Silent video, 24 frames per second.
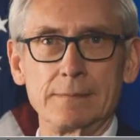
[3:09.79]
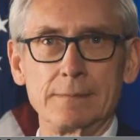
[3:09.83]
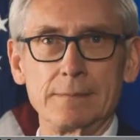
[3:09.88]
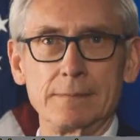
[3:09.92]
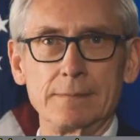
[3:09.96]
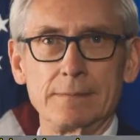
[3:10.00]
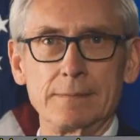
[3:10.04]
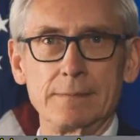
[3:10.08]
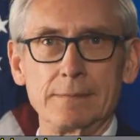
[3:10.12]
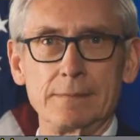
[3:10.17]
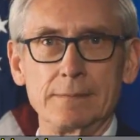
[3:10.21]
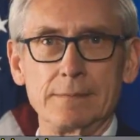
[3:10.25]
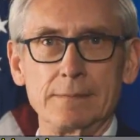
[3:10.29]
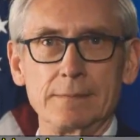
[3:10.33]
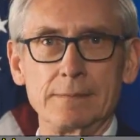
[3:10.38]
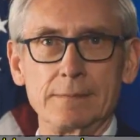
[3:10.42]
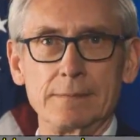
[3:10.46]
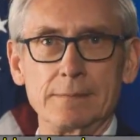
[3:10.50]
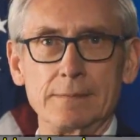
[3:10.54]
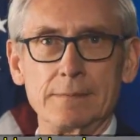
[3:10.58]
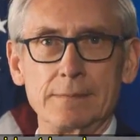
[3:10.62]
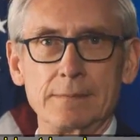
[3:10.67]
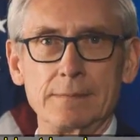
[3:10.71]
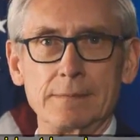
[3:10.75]

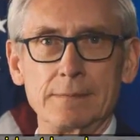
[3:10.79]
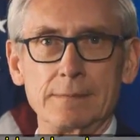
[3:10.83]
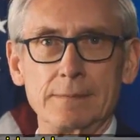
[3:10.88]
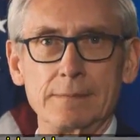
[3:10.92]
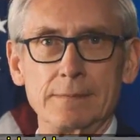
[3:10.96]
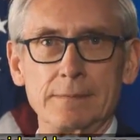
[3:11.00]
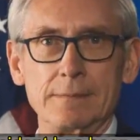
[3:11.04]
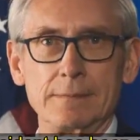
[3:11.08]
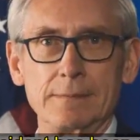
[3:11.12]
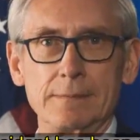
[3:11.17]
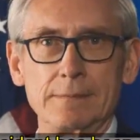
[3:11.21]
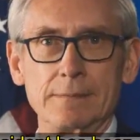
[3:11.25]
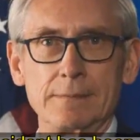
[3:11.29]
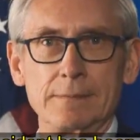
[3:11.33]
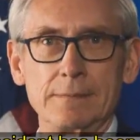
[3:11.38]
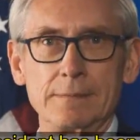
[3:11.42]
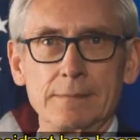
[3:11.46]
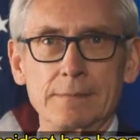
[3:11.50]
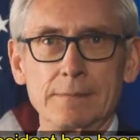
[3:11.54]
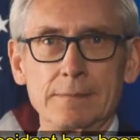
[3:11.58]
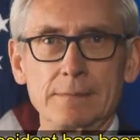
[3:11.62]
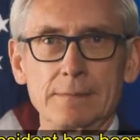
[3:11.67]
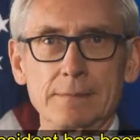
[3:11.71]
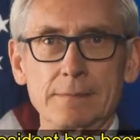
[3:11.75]

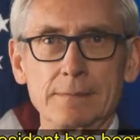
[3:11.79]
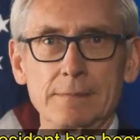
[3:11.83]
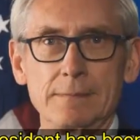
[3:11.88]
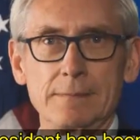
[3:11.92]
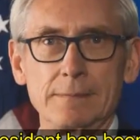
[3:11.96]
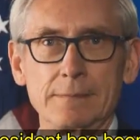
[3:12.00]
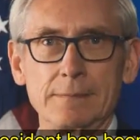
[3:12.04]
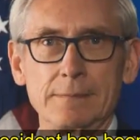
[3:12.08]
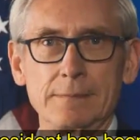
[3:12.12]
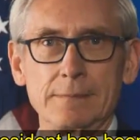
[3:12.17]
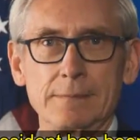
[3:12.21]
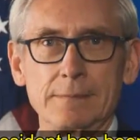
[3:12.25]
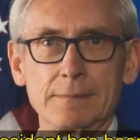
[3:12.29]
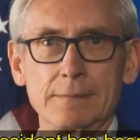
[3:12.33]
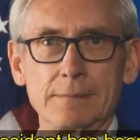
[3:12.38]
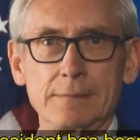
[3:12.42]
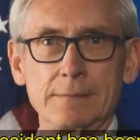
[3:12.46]
(silence)